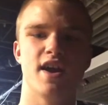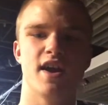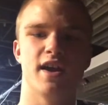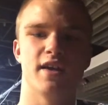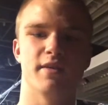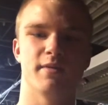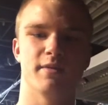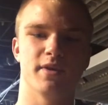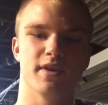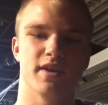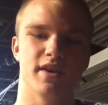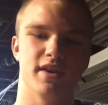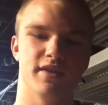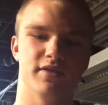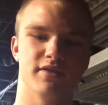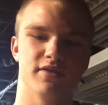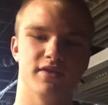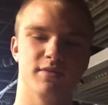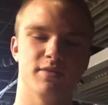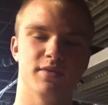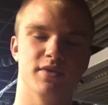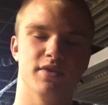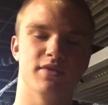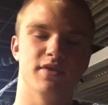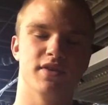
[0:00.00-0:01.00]
And I'm going to give
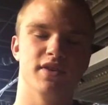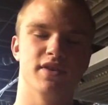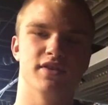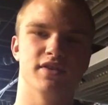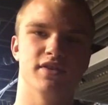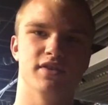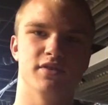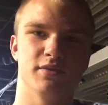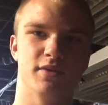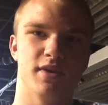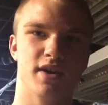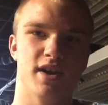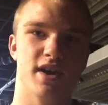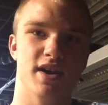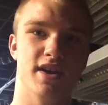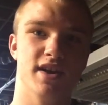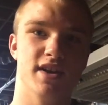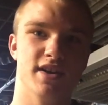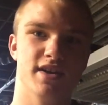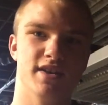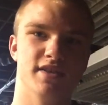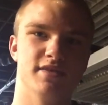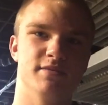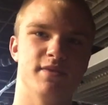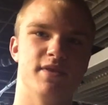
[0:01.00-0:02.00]
some of the reasons why
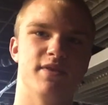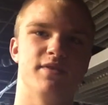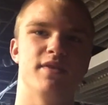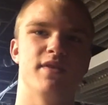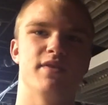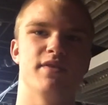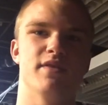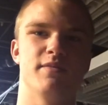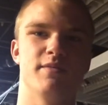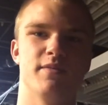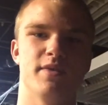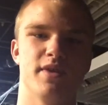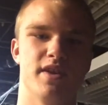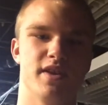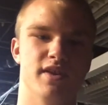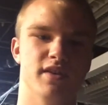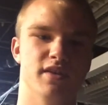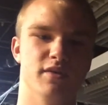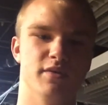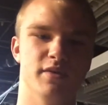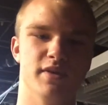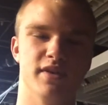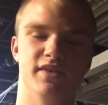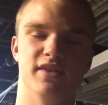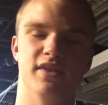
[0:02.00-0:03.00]
it is my favorite bait and
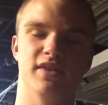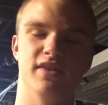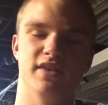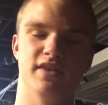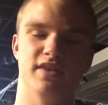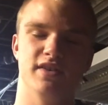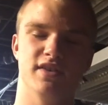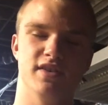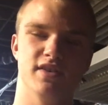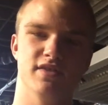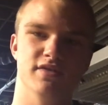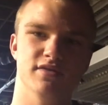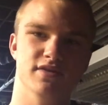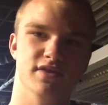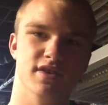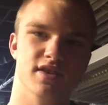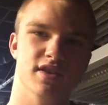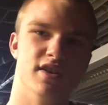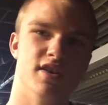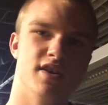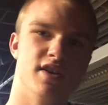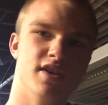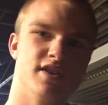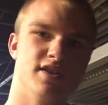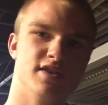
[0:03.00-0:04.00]
the ways I like to use it.
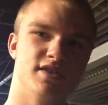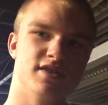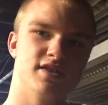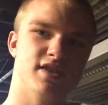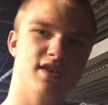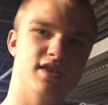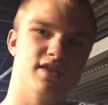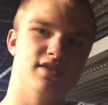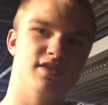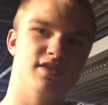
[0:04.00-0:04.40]
Stay